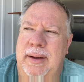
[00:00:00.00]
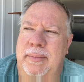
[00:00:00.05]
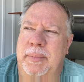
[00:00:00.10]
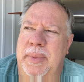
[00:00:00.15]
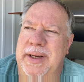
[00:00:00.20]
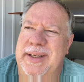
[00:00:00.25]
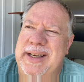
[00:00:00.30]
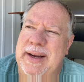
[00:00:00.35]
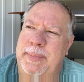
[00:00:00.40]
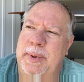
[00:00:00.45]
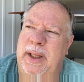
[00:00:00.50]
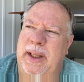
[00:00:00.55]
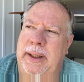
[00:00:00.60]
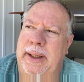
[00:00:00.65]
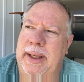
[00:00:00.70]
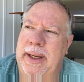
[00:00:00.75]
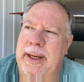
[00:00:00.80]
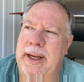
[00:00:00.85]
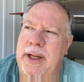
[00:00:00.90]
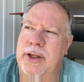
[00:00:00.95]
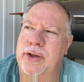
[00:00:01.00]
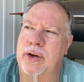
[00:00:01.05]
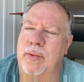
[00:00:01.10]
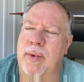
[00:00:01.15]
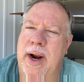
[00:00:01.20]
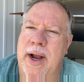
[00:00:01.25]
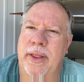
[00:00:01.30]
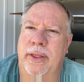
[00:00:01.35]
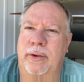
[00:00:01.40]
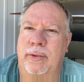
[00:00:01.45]
but typically it gets
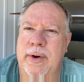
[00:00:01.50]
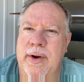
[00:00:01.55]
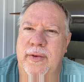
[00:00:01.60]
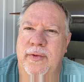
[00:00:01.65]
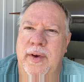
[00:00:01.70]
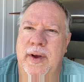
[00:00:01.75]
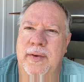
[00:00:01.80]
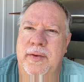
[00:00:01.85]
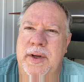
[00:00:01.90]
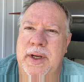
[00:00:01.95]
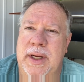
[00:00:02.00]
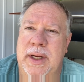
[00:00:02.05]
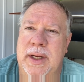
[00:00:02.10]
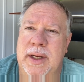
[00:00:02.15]
around 350